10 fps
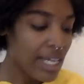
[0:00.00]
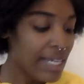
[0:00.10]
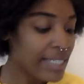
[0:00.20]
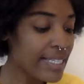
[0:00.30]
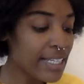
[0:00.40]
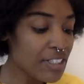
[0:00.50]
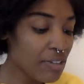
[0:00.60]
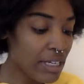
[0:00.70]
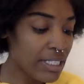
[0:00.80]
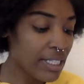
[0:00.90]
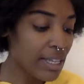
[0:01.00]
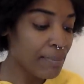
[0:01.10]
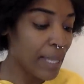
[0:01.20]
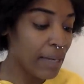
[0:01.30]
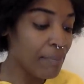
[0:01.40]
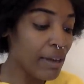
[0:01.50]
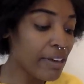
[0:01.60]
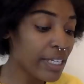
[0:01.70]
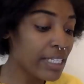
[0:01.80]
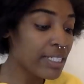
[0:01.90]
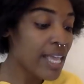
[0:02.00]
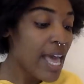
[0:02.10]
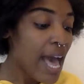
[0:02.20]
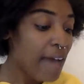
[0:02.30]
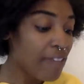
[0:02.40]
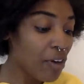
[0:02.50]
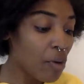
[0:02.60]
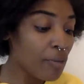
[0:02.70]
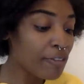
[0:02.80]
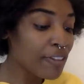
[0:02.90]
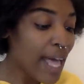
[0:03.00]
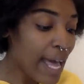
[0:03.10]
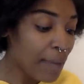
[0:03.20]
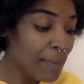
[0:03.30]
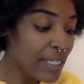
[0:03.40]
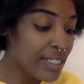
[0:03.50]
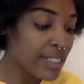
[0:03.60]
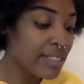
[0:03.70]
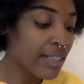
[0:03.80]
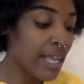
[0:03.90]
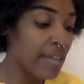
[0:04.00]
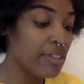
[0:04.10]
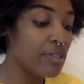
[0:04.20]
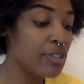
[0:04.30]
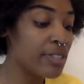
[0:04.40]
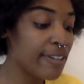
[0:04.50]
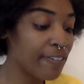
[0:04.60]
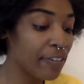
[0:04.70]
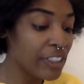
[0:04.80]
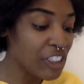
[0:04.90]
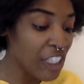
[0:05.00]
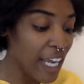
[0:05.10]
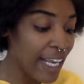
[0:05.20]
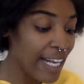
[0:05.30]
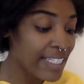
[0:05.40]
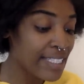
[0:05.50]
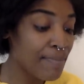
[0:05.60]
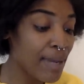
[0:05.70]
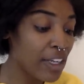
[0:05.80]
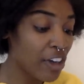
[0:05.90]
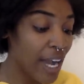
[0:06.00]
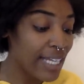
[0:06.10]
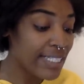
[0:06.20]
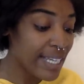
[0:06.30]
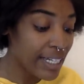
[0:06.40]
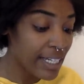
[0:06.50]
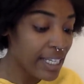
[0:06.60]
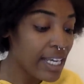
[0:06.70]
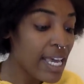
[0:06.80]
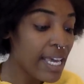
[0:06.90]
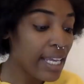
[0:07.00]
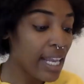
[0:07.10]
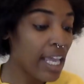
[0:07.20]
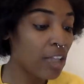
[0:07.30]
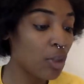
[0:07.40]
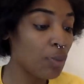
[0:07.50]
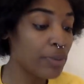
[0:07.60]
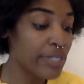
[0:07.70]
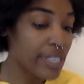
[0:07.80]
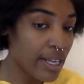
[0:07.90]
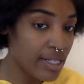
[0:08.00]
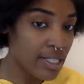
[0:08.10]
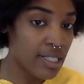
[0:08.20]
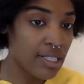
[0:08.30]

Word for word: It's interesting that Black Americans have their own flag because this allows you to differentiate and cement your identity in a global sense.